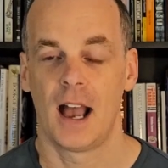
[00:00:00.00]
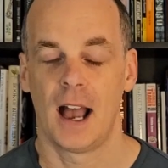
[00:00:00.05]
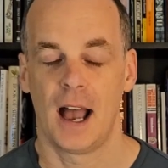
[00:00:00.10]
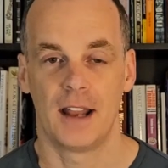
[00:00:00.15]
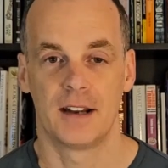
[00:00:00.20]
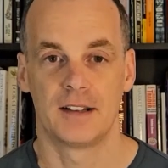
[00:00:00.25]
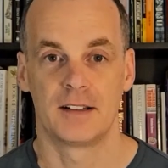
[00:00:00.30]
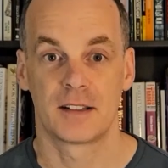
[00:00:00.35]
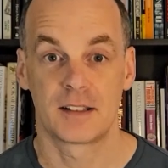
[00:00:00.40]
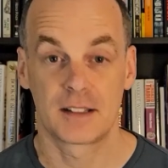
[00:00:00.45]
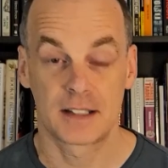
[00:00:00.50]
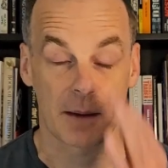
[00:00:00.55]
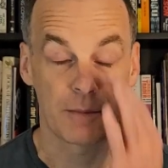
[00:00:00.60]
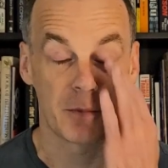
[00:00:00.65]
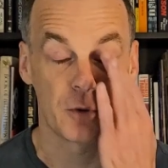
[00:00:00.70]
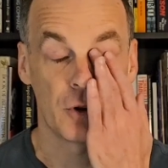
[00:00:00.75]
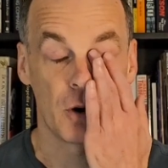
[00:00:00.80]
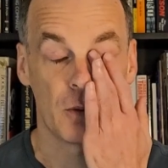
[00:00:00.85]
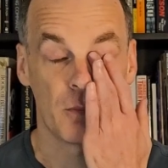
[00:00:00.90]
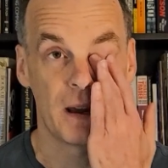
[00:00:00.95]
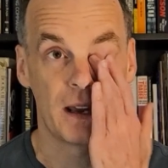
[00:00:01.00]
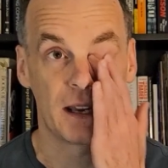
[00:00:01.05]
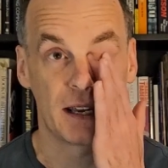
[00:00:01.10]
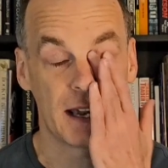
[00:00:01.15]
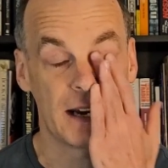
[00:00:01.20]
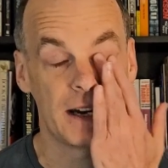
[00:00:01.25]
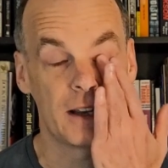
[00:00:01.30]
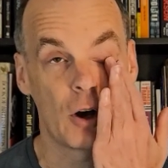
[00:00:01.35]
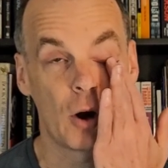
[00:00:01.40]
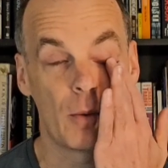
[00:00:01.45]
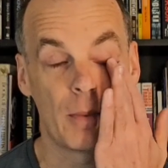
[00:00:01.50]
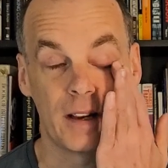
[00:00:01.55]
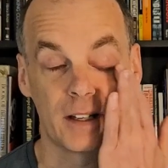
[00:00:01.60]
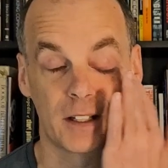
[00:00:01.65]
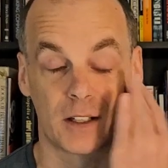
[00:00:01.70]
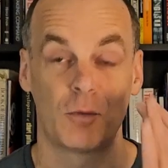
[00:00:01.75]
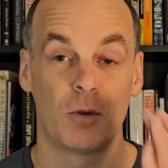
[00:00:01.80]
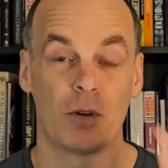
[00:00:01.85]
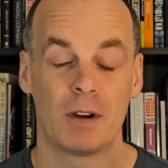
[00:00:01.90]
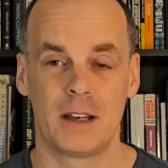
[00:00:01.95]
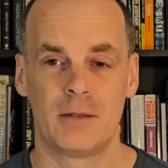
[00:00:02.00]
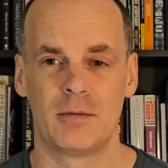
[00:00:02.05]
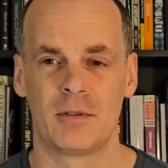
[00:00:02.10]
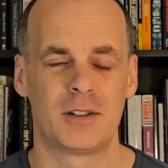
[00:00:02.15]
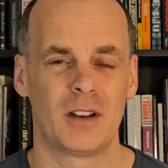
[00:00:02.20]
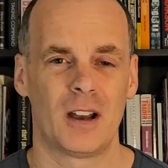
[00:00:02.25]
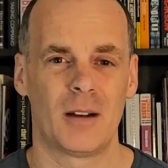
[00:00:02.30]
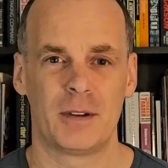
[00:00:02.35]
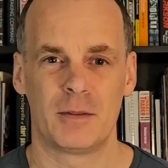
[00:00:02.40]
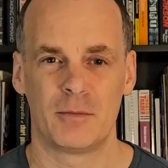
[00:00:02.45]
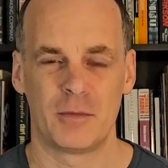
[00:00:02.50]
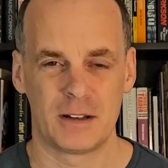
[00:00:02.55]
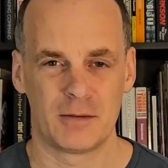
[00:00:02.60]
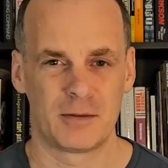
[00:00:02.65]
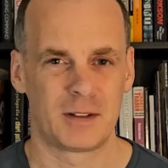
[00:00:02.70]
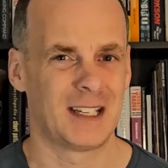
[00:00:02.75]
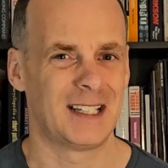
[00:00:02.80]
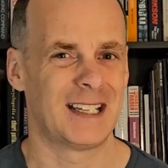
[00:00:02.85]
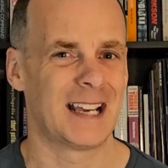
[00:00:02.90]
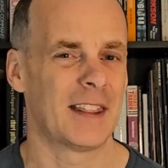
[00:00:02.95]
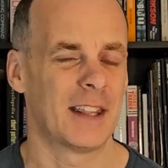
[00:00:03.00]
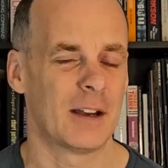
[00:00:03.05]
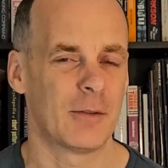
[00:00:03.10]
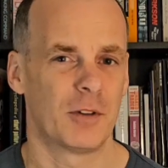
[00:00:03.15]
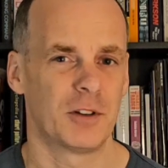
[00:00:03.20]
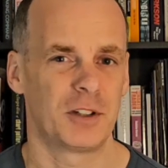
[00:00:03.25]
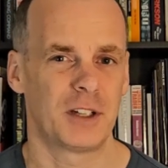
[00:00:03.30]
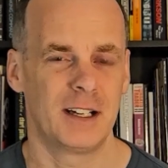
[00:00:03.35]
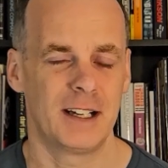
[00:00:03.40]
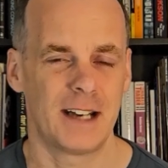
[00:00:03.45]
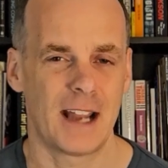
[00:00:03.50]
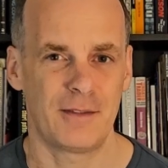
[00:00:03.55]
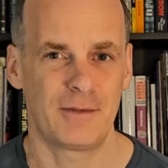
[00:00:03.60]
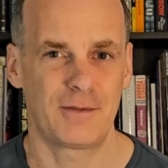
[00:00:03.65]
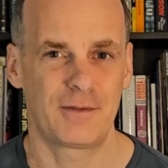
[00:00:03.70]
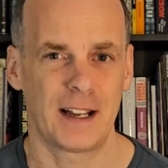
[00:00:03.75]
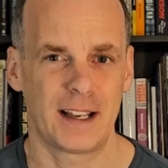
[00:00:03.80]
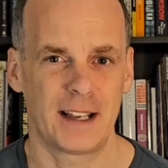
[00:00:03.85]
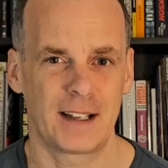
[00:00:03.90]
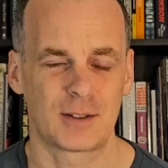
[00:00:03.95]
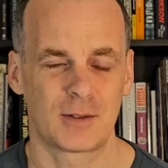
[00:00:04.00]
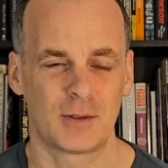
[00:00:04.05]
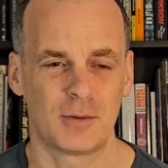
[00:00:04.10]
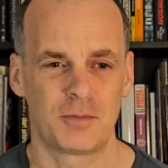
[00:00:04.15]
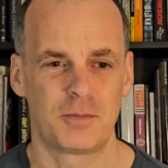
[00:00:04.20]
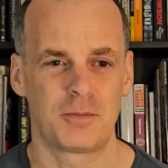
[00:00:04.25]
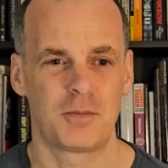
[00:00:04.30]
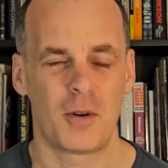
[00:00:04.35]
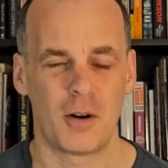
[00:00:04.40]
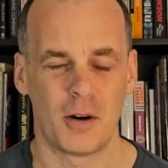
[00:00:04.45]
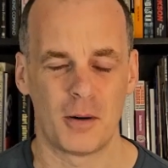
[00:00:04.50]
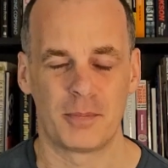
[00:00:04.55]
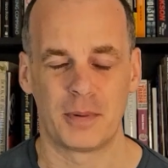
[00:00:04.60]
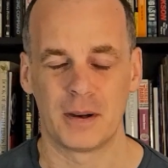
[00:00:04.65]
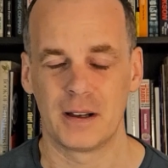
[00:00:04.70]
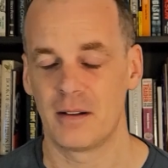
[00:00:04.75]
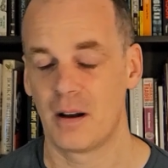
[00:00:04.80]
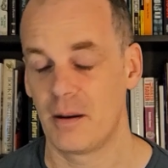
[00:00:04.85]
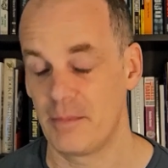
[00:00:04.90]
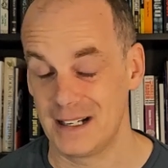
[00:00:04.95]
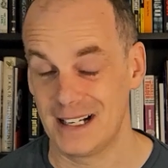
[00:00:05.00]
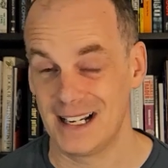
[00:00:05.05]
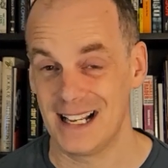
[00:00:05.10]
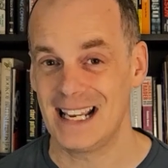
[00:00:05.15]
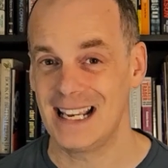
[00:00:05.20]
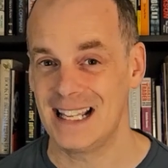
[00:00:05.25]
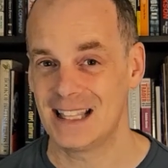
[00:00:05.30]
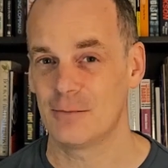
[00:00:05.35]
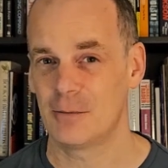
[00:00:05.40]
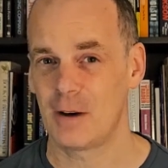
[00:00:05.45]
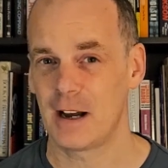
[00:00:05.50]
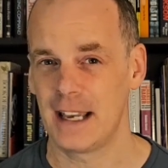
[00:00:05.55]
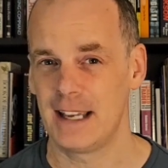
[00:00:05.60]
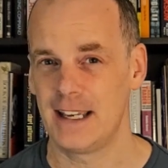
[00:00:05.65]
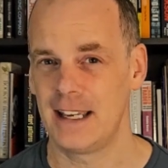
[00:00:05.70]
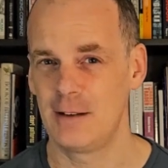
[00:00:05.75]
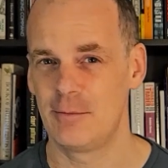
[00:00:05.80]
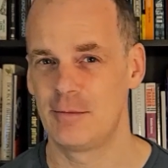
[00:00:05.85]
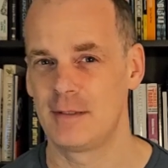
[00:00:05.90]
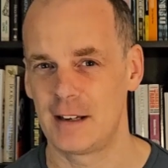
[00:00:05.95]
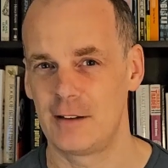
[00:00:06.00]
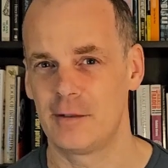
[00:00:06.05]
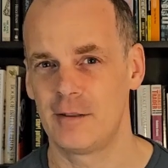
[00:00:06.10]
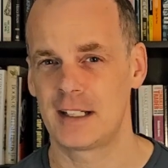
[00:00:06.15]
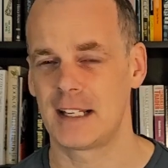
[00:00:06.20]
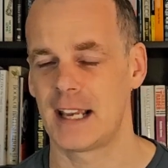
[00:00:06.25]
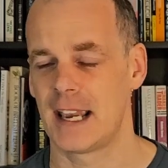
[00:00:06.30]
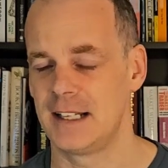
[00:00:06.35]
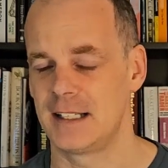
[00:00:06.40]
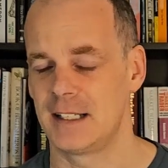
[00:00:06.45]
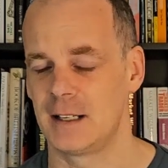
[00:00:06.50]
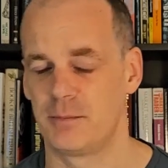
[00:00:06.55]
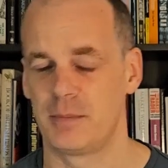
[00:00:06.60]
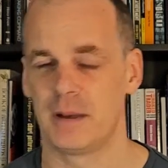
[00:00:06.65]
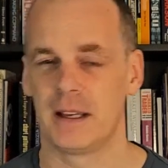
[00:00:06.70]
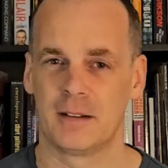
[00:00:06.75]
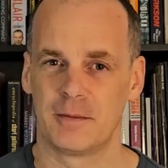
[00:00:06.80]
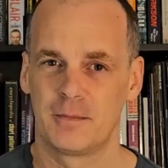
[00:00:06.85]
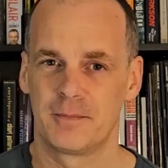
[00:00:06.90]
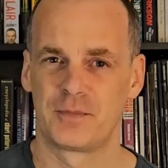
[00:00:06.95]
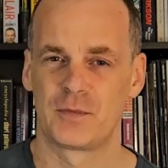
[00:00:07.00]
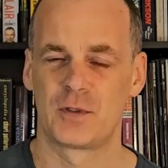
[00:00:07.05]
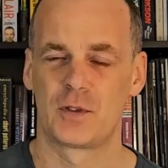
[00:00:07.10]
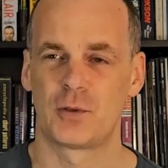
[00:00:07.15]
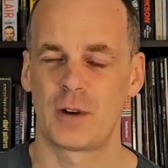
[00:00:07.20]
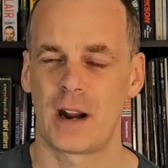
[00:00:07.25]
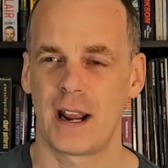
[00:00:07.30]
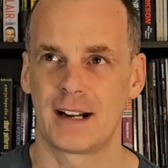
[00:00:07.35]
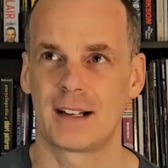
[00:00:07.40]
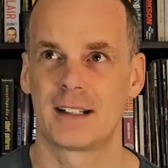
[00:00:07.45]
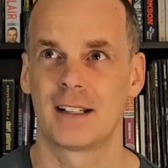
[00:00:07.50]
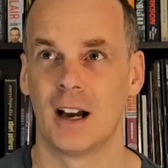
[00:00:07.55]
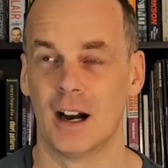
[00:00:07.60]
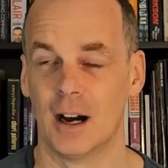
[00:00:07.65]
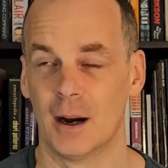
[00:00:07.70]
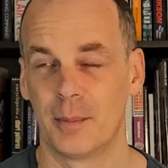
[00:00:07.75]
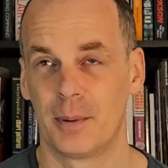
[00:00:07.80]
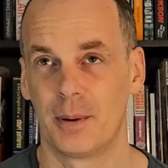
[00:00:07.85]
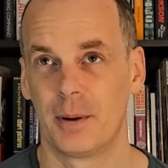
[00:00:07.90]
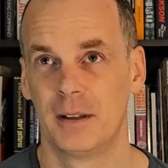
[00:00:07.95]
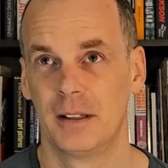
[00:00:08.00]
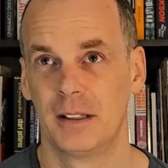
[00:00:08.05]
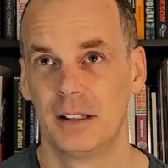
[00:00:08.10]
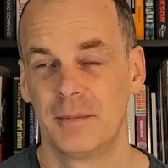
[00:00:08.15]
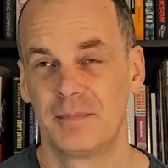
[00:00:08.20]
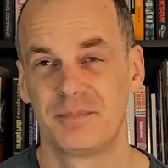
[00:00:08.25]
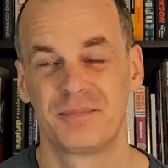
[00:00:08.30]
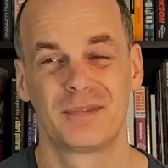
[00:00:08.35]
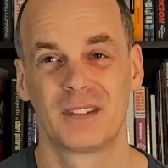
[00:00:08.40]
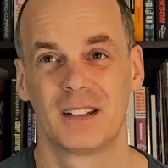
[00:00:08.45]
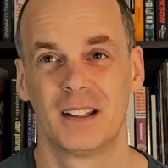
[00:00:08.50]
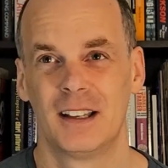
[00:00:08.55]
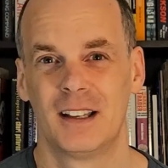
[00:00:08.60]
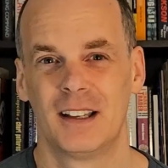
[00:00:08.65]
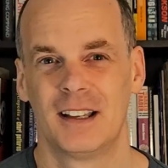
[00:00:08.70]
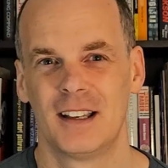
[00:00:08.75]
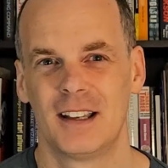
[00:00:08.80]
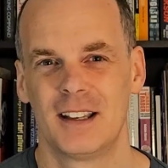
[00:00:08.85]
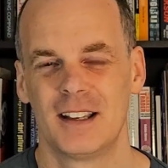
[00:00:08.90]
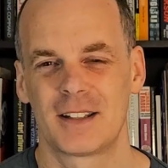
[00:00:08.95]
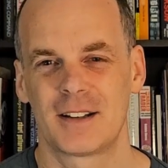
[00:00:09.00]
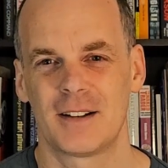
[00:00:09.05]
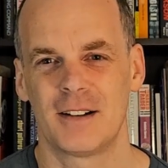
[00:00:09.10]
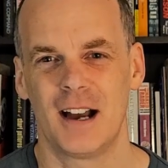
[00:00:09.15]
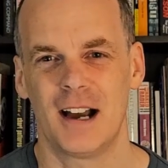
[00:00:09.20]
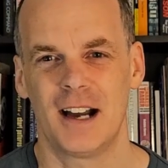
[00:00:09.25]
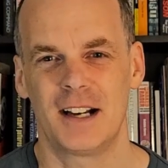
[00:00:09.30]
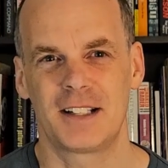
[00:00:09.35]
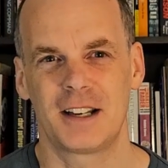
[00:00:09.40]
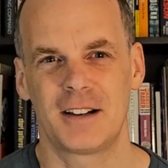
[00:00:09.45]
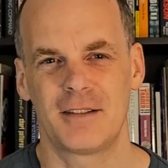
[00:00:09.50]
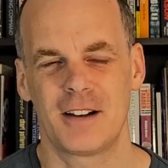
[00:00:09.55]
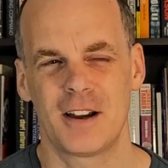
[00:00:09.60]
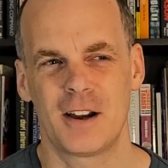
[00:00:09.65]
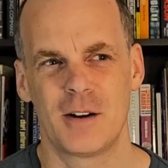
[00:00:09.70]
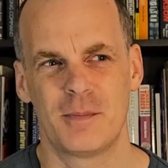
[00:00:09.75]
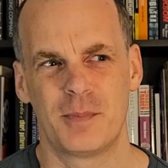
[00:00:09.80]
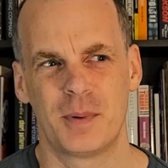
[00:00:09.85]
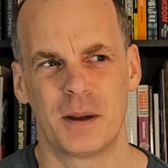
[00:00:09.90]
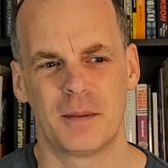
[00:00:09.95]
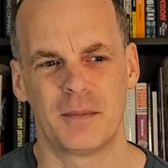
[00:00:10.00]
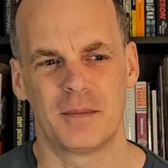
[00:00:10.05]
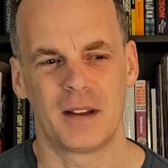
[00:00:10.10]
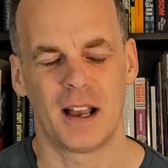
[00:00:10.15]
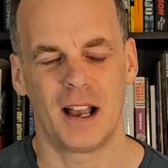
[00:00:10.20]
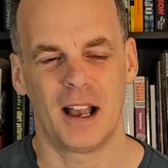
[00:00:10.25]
And Samuel not making any comments to what he was doing. I mean, was he down there watching Netflix or what? But I mean, either way, he was irritated being dragged up. So I don't know, but